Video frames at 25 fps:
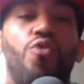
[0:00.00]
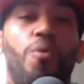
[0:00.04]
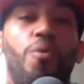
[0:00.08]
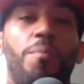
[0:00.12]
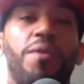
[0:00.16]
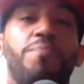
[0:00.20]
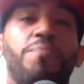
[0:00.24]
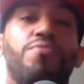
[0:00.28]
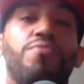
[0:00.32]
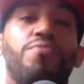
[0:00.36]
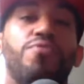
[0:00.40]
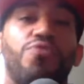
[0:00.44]

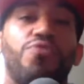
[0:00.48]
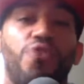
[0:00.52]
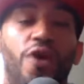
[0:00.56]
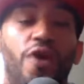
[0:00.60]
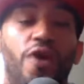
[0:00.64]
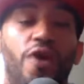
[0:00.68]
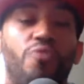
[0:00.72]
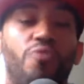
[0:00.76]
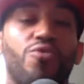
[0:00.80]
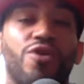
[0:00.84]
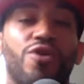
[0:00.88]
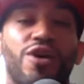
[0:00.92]
people
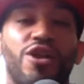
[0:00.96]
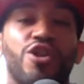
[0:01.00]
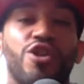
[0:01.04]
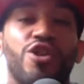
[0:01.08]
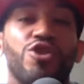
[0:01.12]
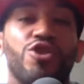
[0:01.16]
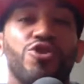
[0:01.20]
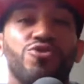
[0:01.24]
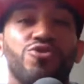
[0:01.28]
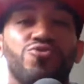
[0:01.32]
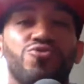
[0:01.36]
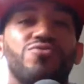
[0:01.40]
thought were going to
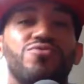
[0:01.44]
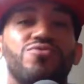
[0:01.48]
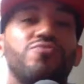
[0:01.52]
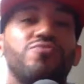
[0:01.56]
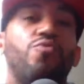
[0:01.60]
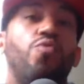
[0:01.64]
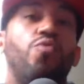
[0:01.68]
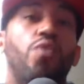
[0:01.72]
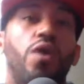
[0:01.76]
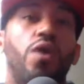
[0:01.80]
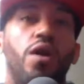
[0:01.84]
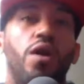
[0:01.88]
lose
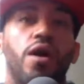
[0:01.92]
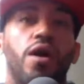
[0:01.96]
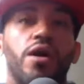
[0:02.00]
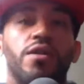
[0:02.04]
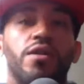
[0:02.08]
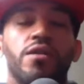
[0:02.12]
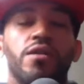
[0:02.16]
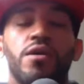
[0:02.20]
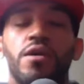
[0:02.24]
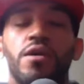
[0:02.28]
won.